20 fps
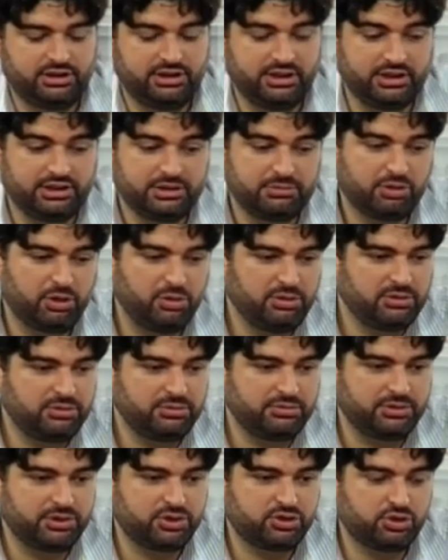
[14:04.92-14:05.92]
there. The
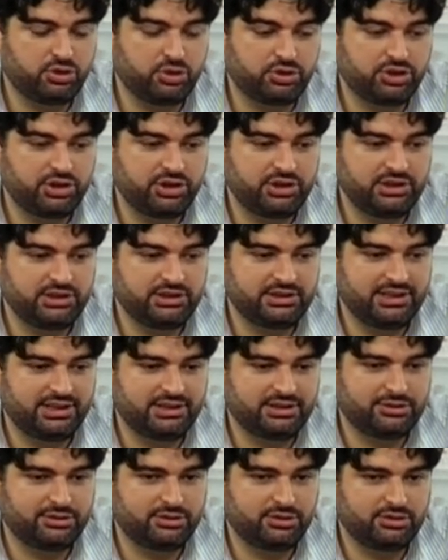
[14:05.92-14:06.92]
problem with Georgia is
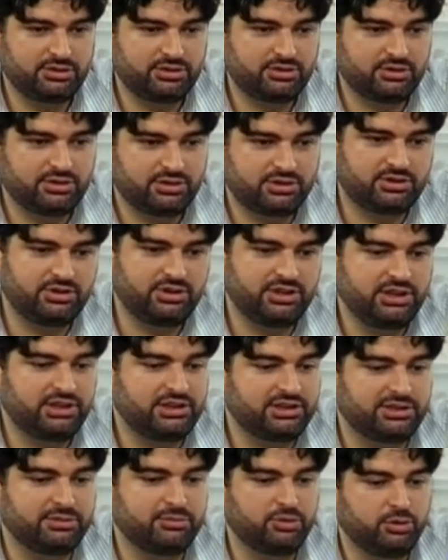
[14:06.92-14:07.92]
that it's not clear
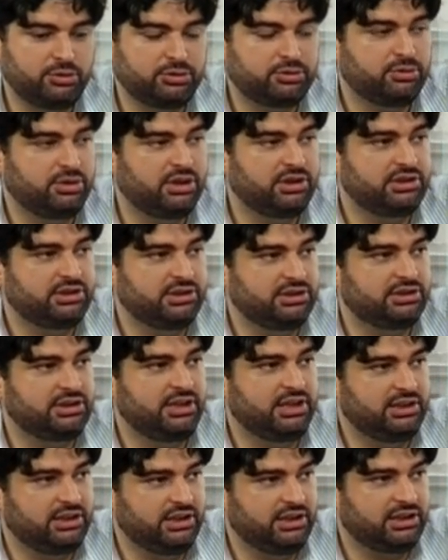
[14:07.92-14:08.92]
at the moment where it is
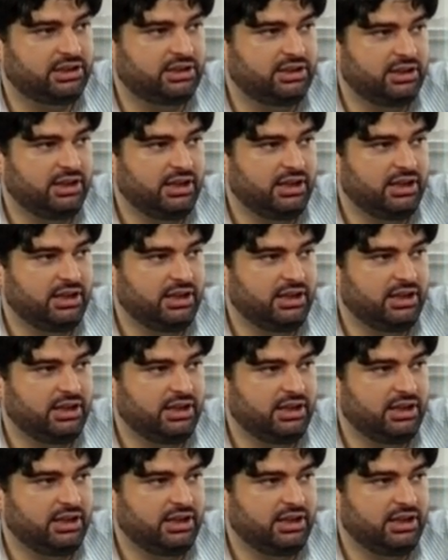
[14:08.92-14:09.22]
heading.